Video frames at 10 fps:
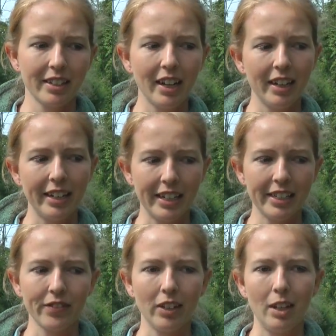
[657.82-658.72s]

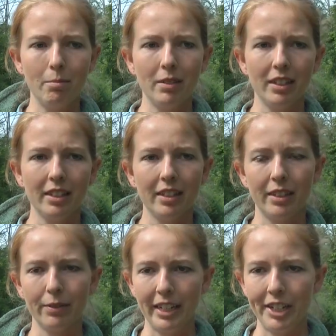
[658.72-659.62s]
cuttings from
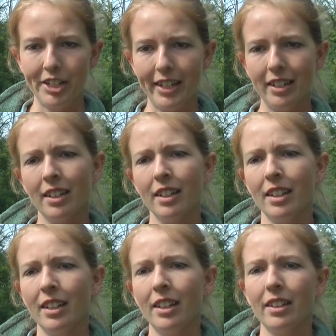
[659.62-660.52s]
the region
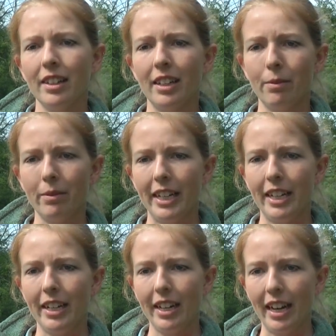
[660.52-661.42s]
that
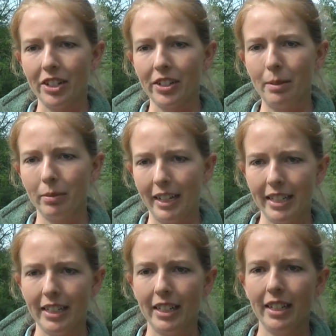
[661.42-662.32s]
we actually
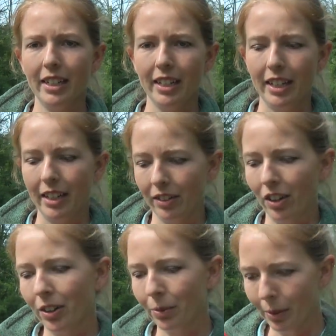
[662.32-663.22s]
planted in
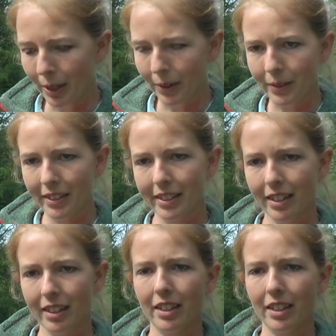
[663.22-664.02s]
long rows